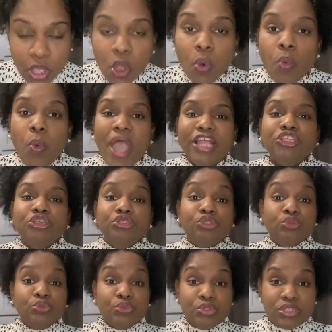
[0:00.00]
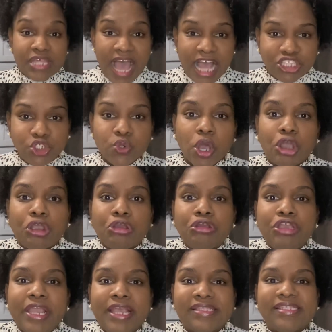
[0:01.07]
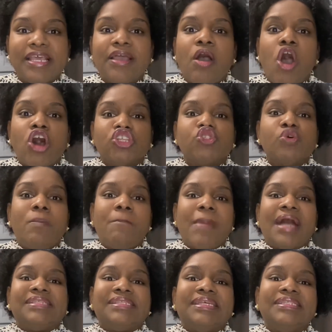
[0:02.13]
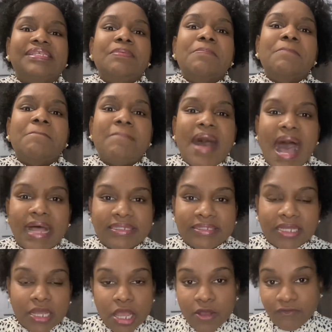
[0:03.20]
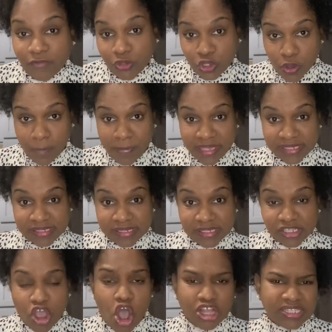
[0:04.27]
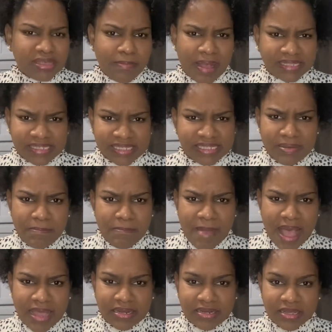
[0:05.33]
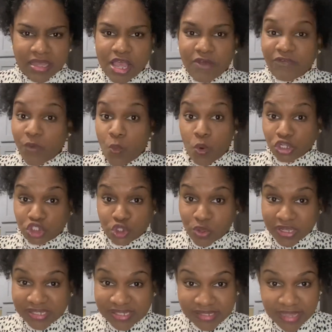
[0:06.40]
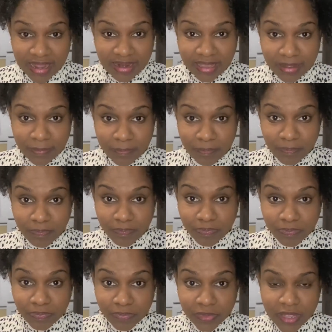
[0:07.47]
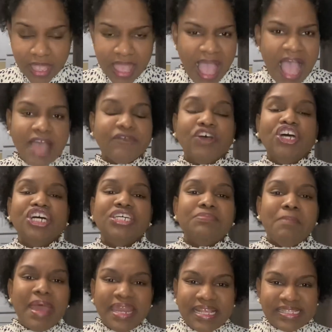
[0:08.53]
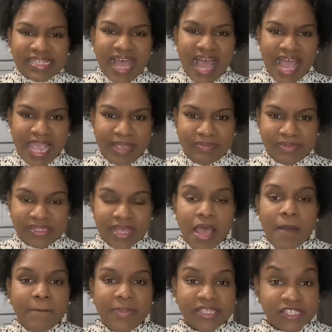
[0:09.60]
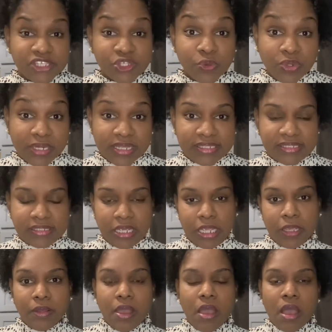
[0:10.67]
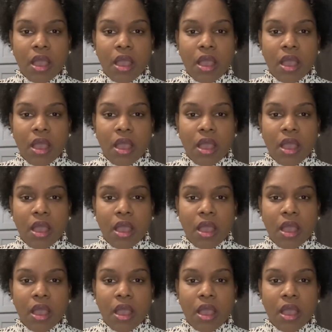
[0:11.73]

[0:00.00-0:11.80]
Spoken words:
When you do that, you are creating automatic demand for your business, automatic demand for what you are selling. I have heard many times business owners say,